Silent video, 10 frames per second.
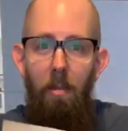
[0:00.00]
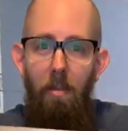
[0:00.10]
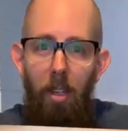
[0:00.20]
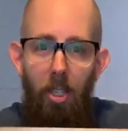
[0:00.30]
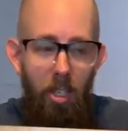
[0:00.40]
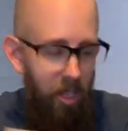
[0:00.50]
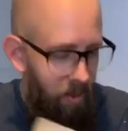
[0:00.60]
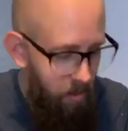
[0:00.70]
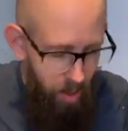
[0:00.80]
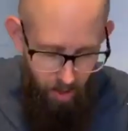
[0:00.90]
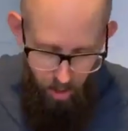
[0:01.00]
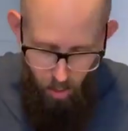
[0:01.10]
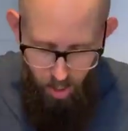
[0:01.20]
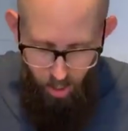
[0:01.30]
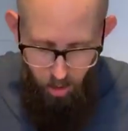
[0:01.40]
of achievement that
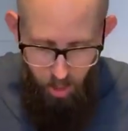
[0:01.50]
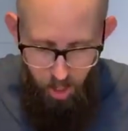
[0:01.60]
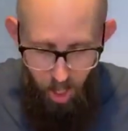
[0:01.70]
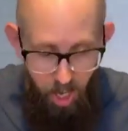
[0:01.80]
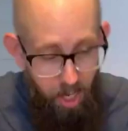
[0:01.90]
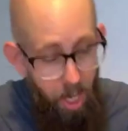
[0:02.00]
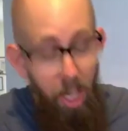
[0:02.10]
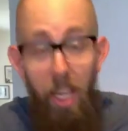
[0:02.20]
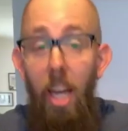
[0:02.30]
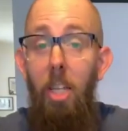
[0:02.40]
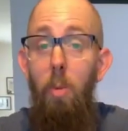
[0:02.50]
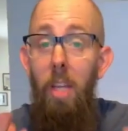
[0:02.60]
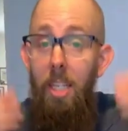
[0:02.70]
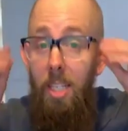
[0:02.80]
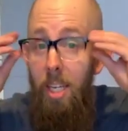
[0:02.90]
you can actually sign. Yeah, because what
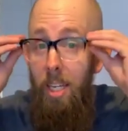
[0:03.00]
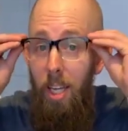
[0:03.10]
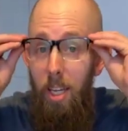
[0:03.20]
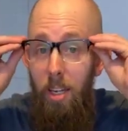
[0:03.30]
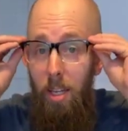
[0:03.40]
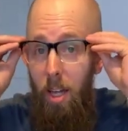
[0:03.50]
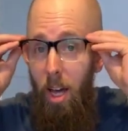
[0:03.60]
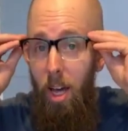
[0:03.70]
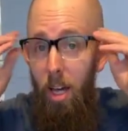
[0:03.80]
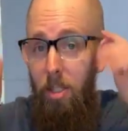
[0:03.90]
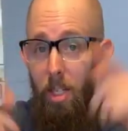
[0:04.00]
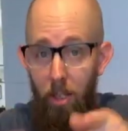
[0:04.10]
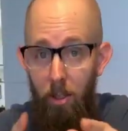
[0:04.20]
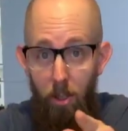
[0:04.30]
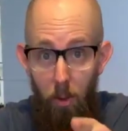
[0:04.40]
they did in, I'll
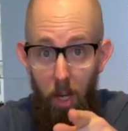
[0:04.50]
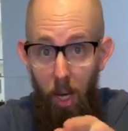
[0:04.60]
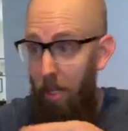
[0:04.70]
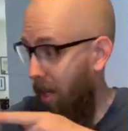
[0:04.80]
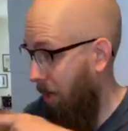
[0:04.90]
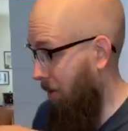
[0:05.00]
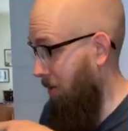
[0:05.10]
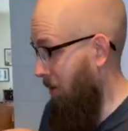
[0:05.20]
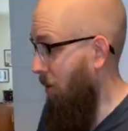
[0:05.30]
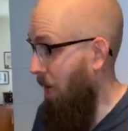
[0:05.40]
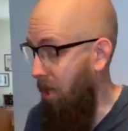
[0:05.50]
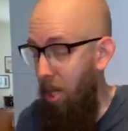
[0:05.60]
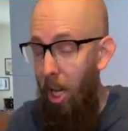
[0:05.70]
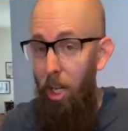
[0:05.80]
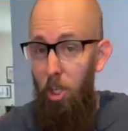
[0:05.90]
tell you guys and you guys.
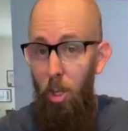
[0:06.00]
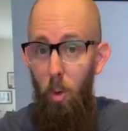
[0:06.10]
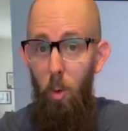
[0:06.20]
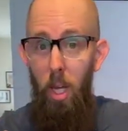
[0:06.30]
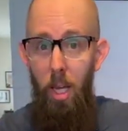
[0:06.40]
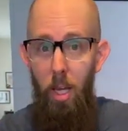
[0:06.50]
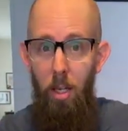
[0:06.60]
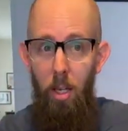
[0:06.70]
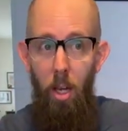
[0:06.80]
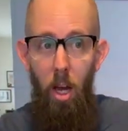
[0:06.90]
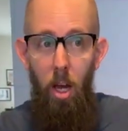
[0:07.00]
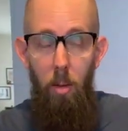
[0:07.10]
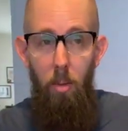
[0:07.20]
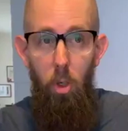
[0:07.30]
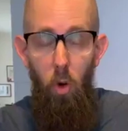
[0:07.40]
So in
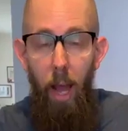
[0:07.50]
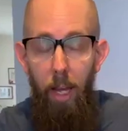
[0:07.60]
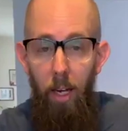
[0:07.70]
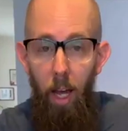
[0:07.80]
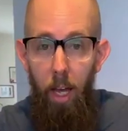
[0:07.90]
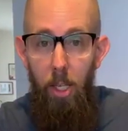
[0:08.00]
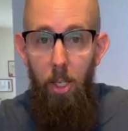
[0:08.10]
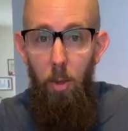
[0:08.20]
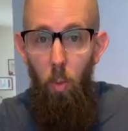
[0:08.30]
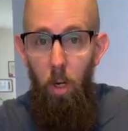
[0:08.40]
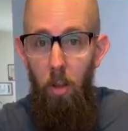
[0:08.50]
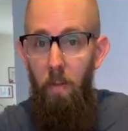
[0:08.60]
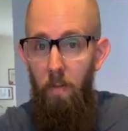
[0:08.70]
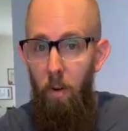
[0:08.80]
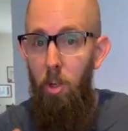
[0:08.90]
Dragon Heist, one of
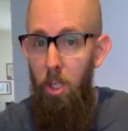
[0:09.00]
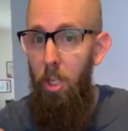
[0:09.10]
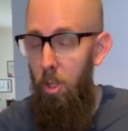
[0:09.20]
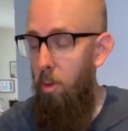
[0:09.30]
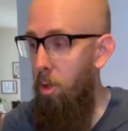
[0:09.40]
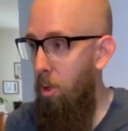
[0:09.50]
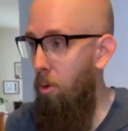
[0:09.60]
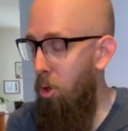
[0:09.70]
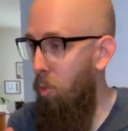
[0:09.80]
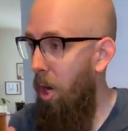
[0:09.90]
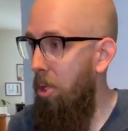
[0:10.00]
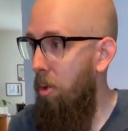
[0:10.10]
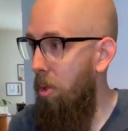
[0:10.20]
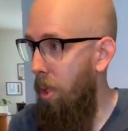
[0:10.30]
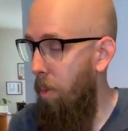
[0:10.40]
the first things you do is you
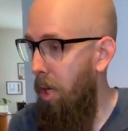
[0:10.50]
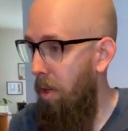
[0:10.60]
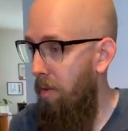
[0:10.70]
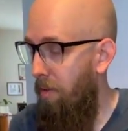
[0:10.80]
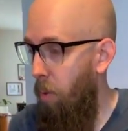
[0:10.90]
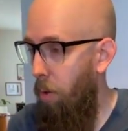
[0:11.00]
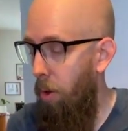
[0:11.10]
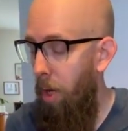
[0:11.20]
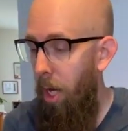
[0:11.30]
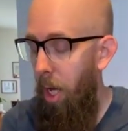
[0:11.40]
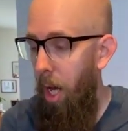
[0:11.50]
rescue somebody for